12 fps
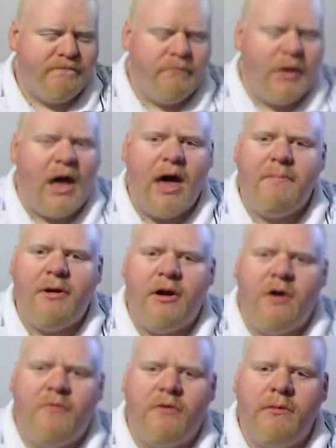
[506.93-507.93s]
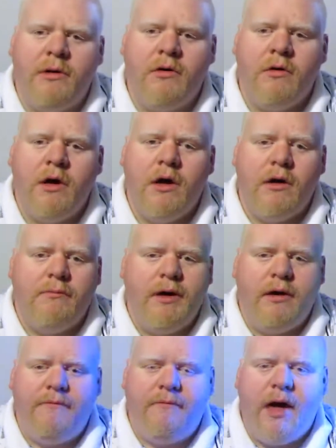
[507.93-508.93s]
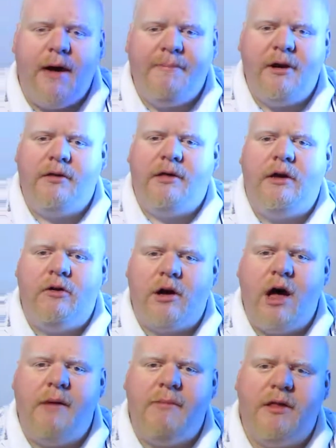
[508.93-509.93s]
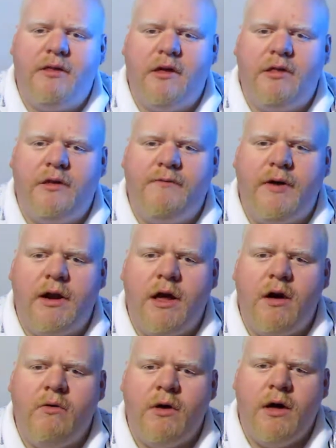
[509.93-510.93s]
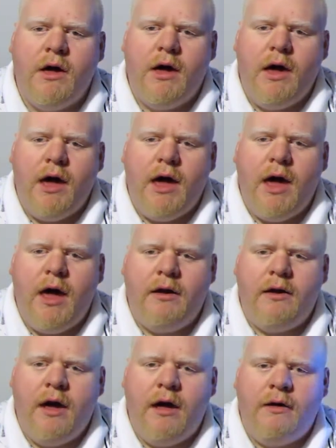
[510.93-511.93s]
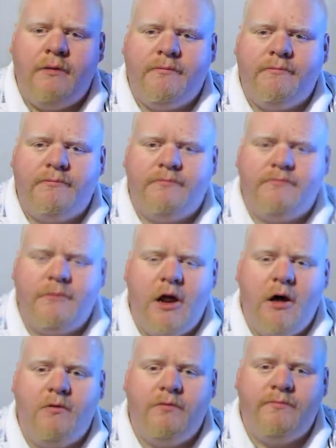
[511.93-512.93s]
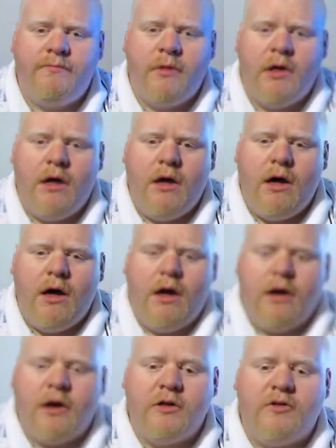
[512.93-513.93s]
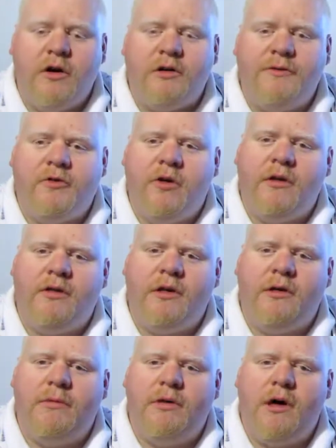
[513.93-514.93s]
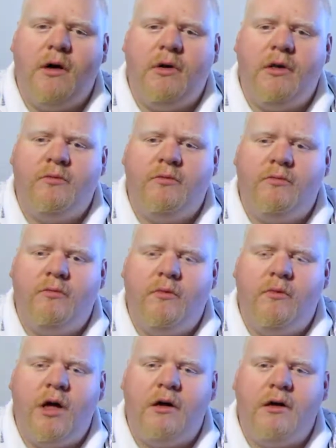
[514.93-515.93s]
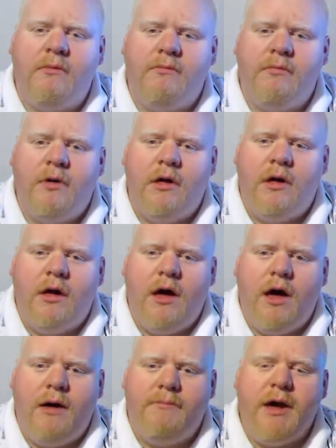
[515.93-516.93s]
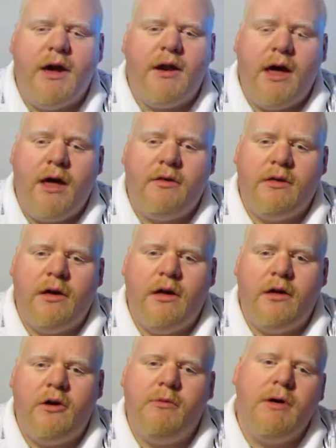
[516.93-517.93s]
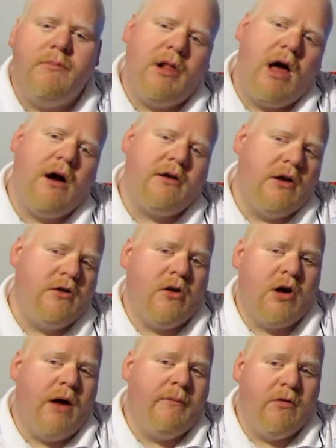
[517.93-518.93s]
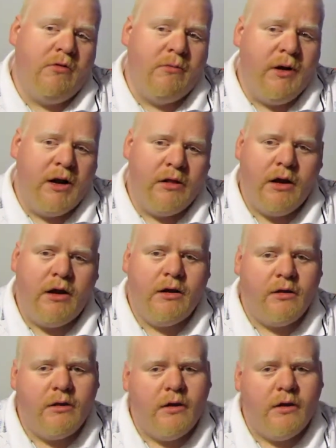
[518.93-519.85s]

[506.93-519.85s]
Be happy to hear from you. Be happy to see your comments on this video. And, you know, constructive criticism is always welcome. Be an ass and you'll be blocked and your comment will be deleted.